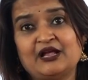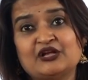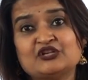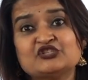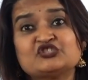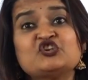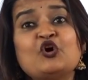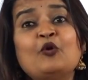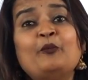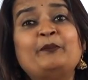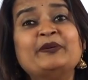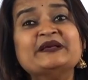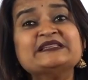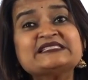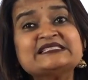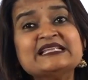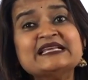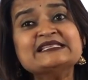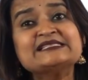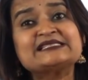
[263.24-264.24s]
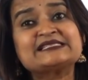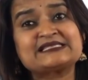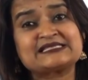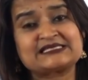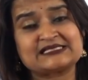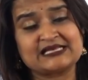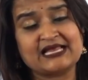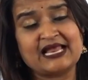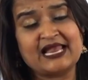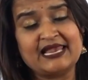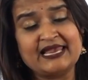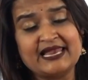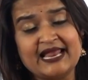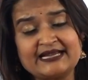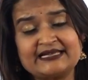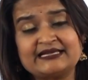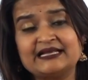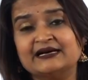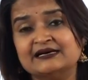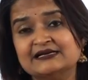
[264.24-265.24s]
So, business
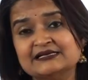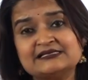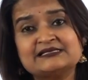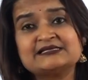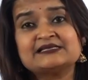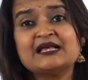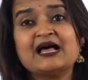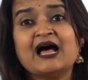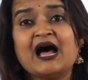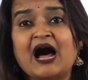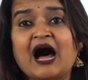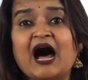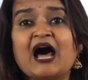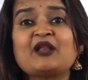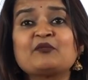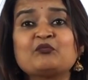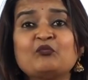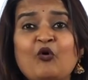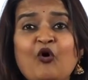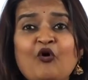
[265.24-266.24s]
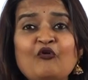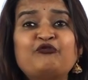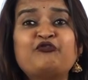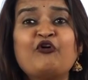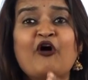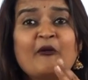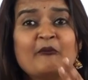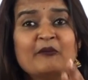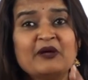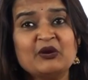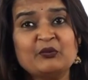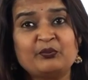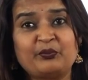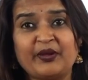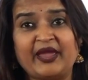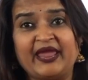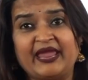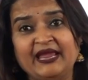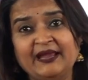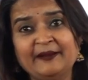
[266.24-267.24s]
letters are more formal
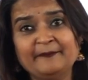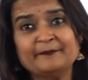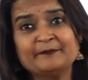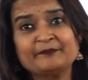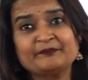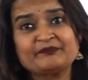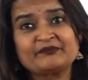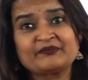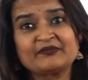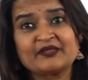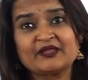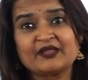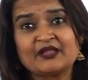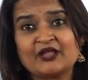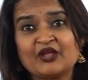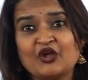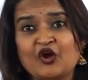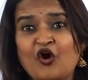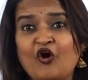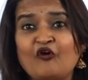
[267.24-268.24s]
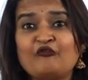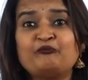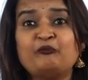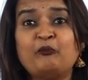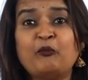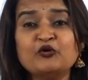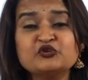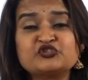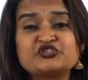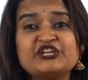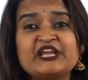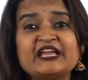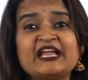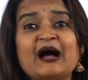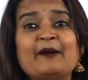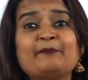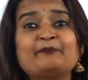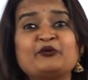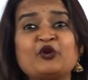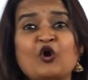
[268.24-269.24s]
way of boosting
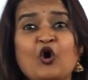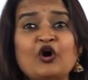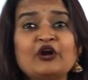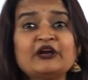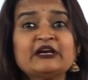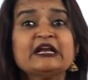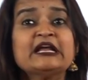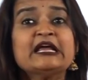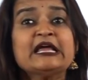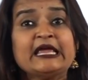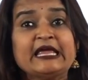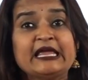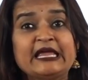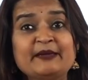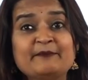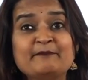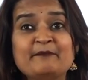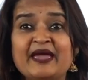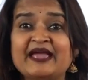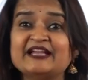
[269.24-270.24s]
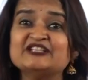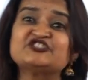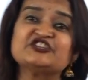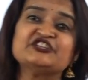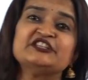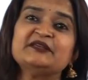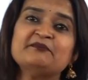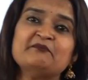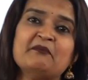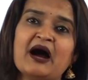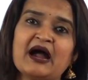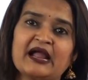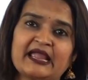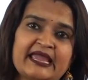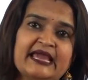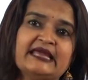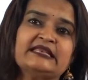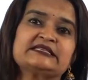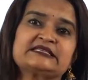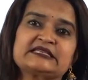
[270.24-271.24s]
up your image in the
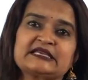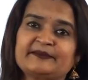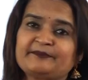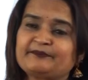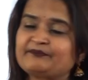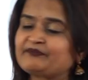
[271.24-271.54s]
market.